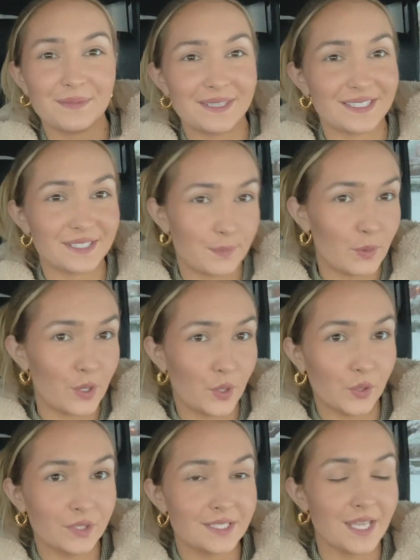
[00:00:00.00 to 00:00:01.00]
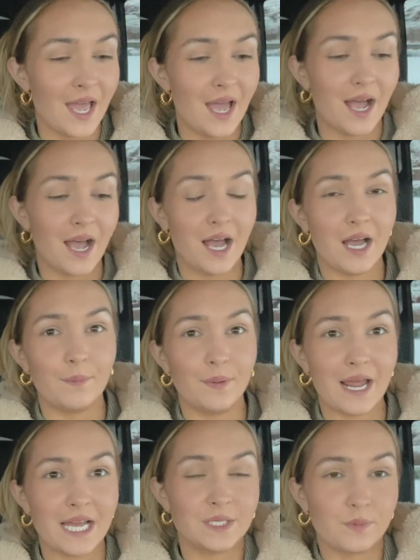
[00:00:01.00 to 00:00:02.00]
being spoiled. Um, but
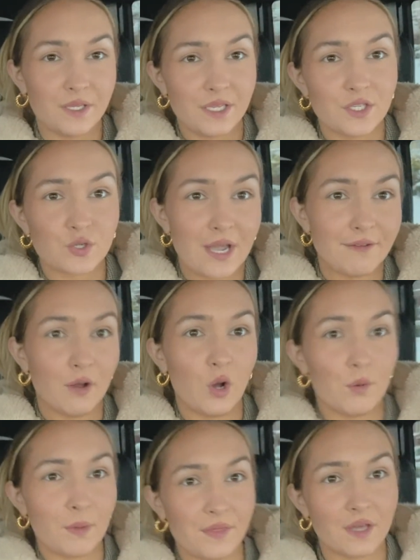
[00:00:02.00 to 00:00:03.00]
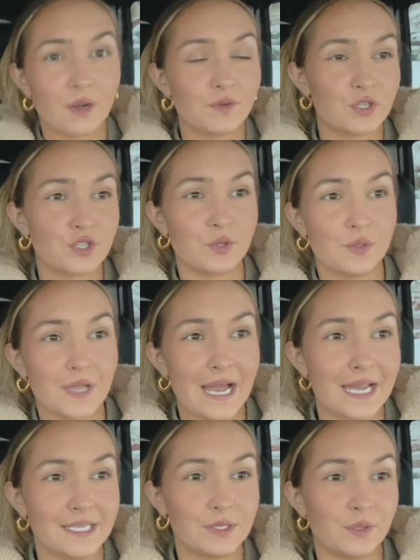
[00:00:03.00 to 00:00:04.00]
as we drive home, I thought I would just show you
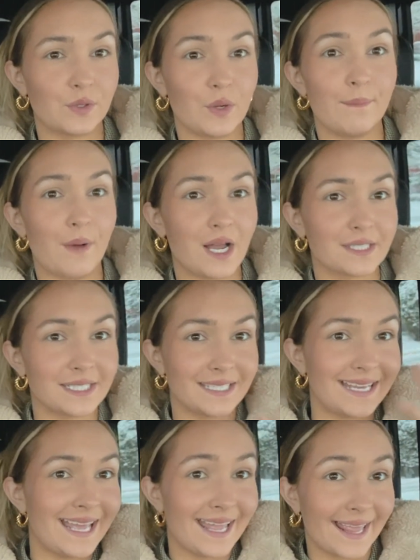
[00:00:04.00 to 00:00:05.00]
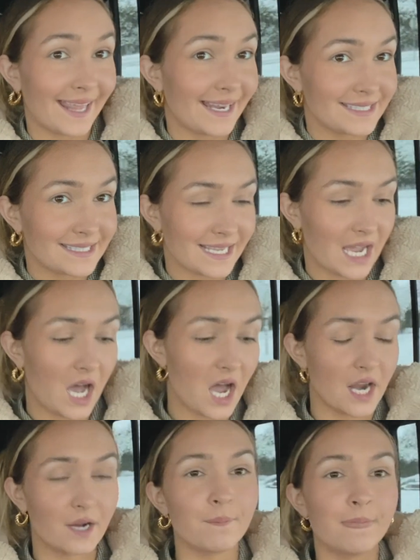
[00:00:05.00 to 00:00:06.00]
guys a little unboxing in the
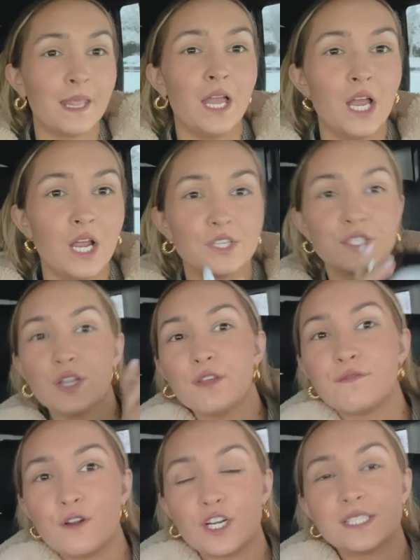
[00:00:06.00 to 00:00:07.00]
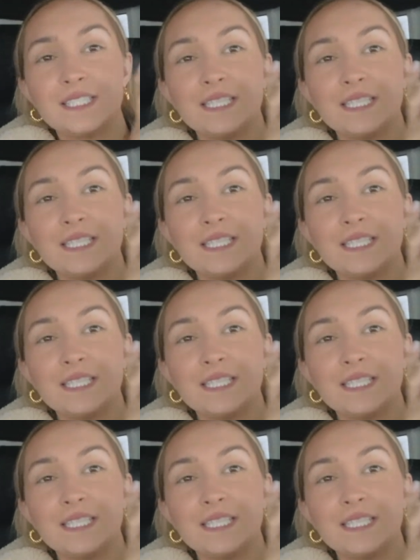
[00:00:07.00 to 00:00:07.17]
car. So the first